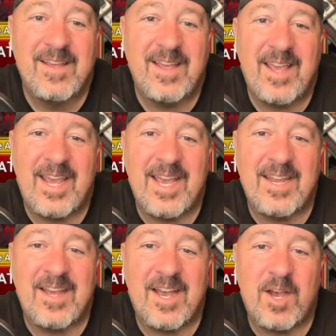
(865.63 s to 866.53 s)

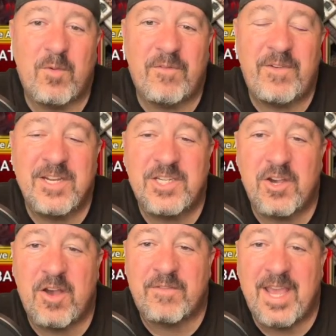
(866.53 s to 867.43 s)
And we're finishing
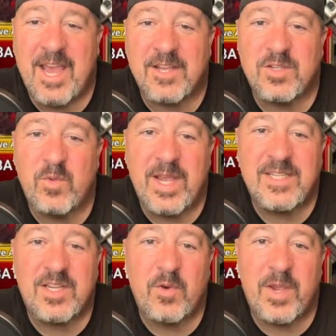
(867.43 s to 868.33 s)
off Chaos
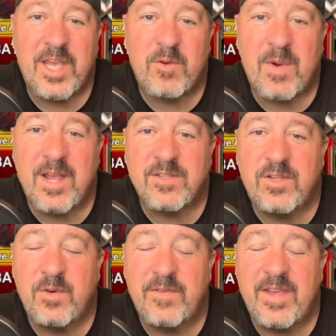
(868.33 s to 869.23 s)
Awakes and going into round
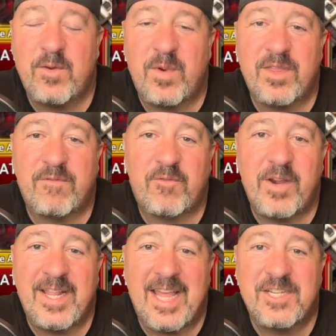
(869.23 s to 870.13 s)
2 of it with the
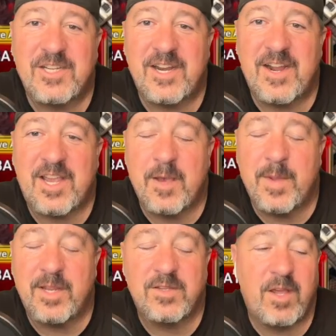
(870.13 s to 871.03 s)
free legendary
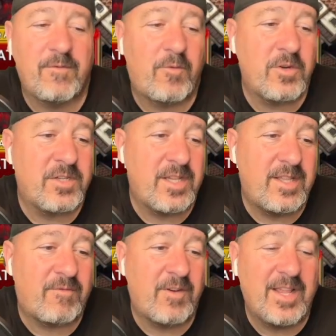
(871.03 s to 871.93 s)
coming. Unfortunately,
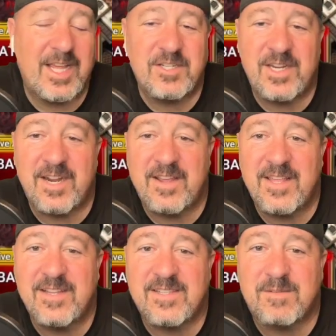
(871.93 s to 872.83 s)
the free legendary
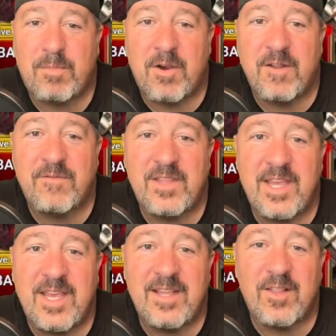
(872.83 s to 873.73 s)
that's part of
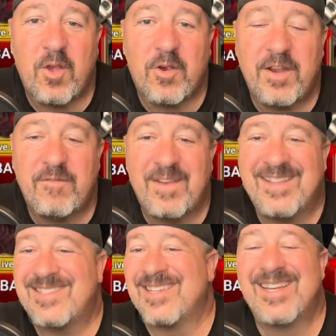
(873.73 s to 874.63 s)
the login events